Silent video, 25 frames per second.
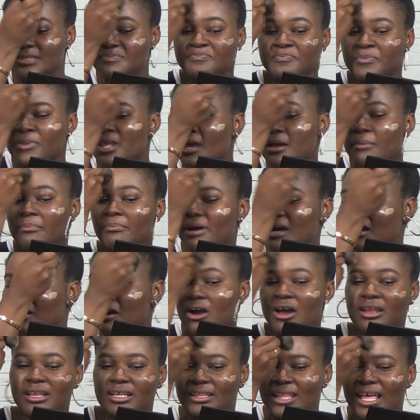But other
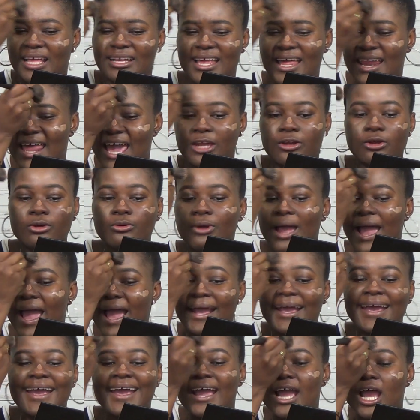than that, I
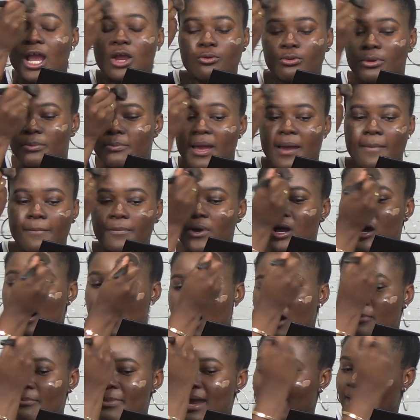can't remember how my
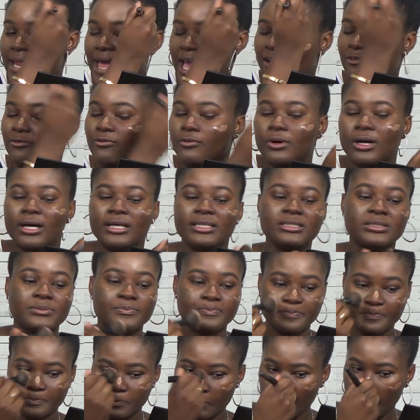life was.
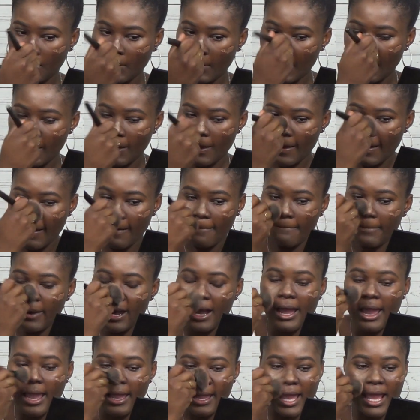But
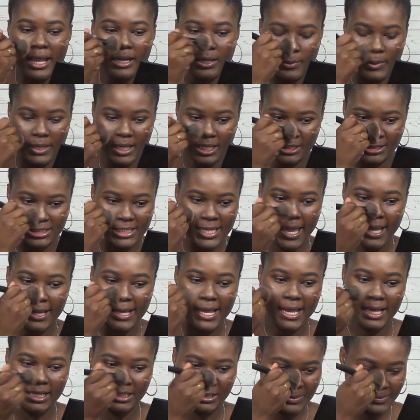anyways, yeah guys,
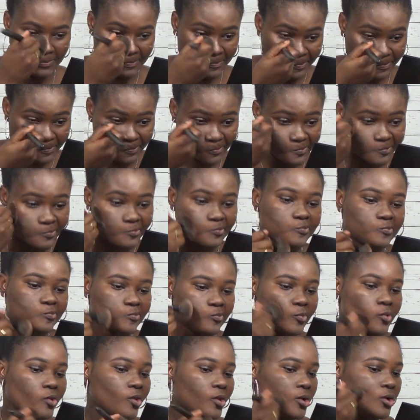
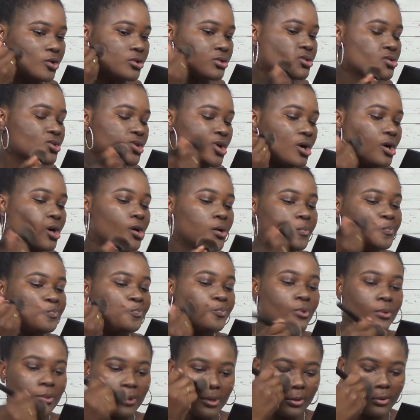so
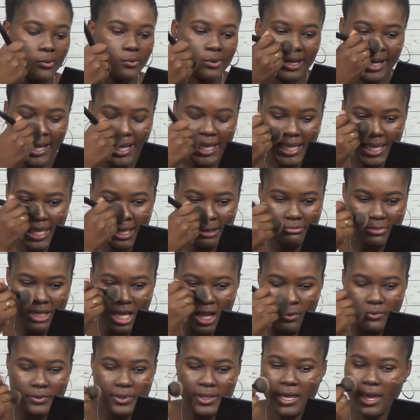when I came down
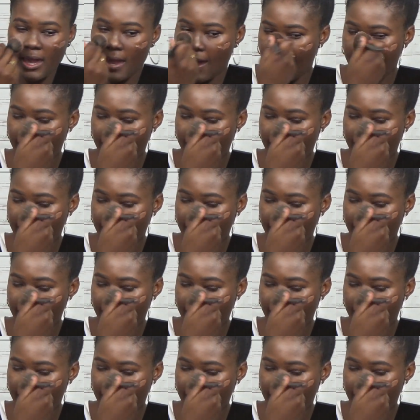here,